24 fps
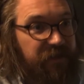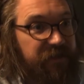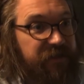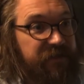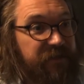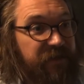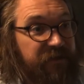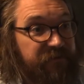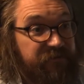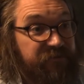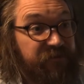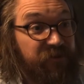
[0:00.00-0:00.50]

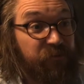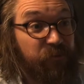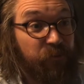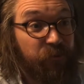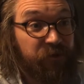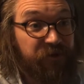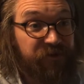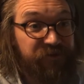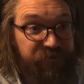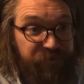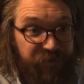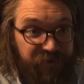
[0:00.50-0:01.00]
Yes, they're
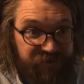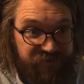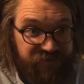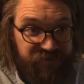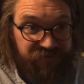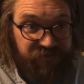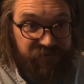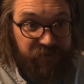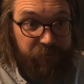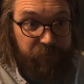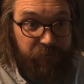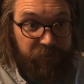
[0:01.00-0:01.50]
more
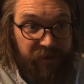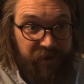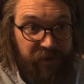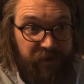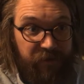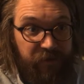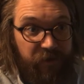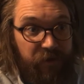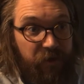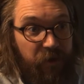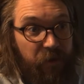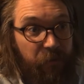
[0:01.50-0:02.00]
expensive to
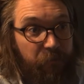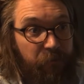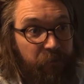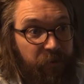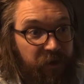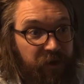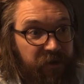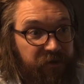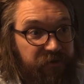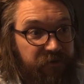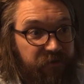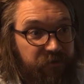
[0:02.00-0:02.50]
make,
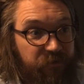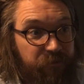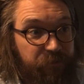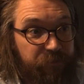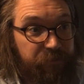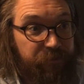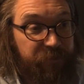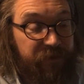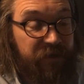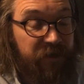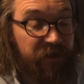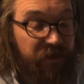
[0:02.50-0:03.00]
but
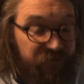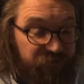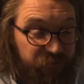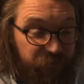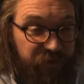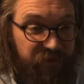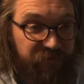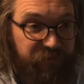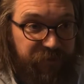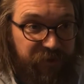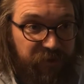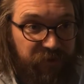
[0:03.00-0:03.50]
because
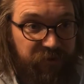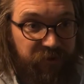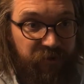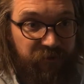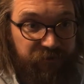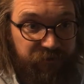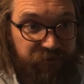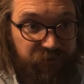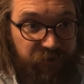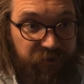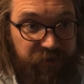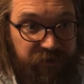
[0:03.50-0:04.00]
we have parallel
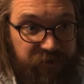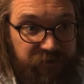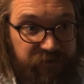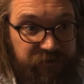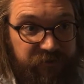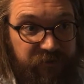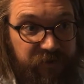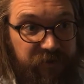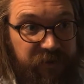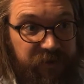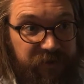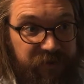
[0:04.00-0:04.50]
circuits,
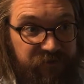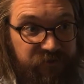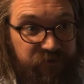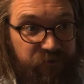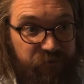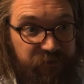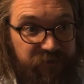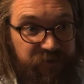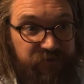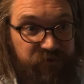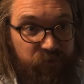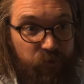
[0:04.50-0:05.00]
is the
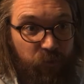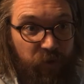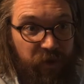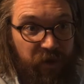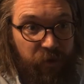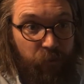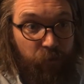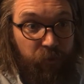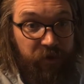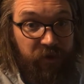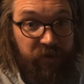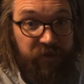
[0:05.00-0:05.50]
reason
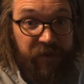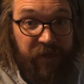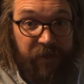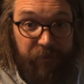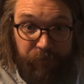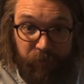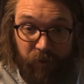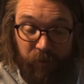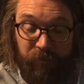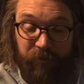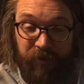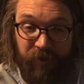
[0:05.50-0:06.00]
why when a
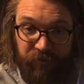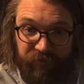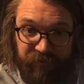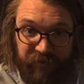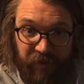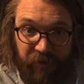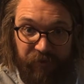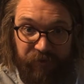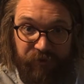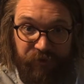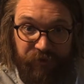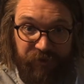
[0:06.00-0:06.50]
light bulb goes
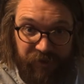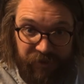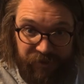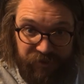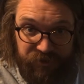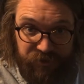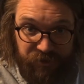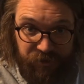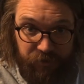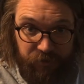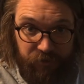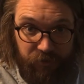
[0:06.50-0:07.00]
out in your
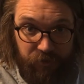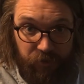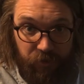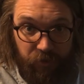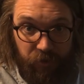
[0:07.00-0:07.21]
kitchen,